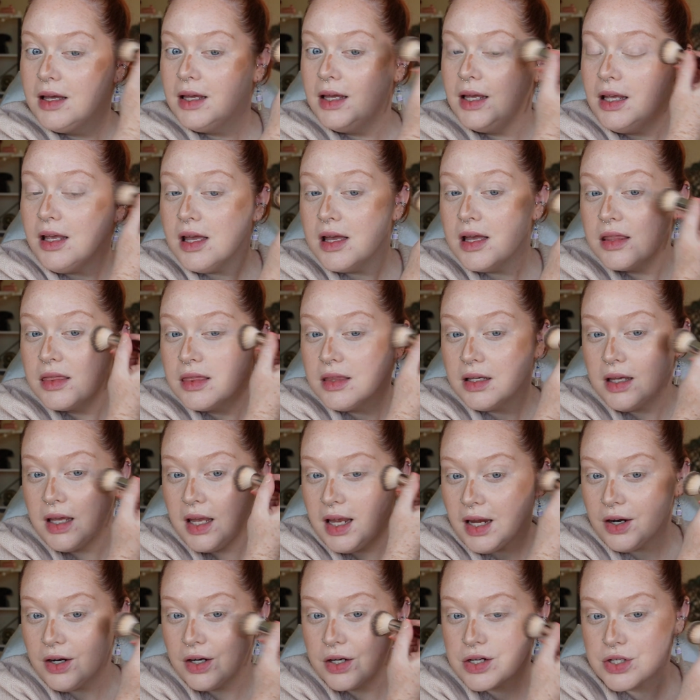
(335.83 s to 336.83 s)
in the
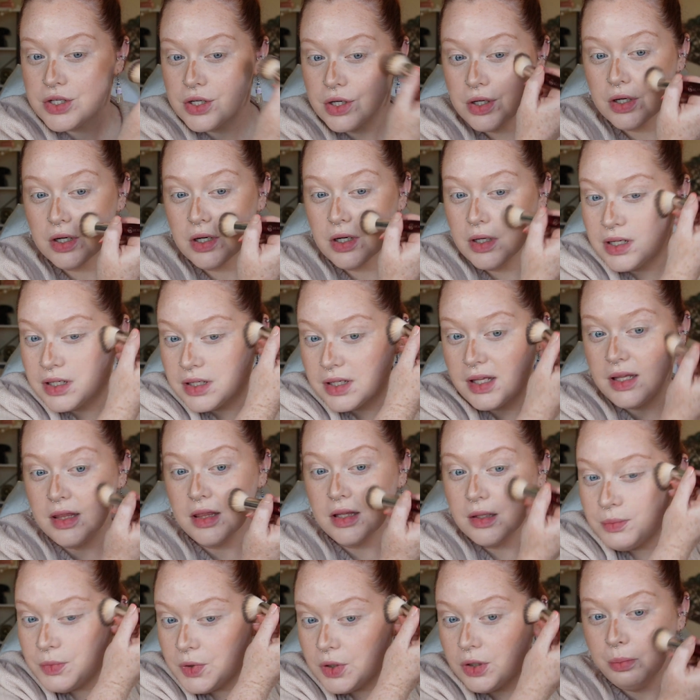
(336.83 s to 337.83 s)
character and in
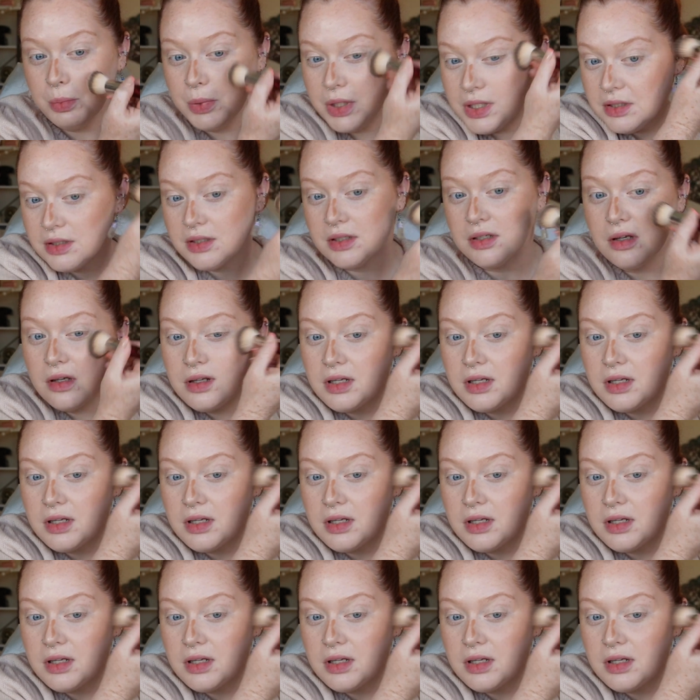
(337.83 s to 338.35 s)
the moment.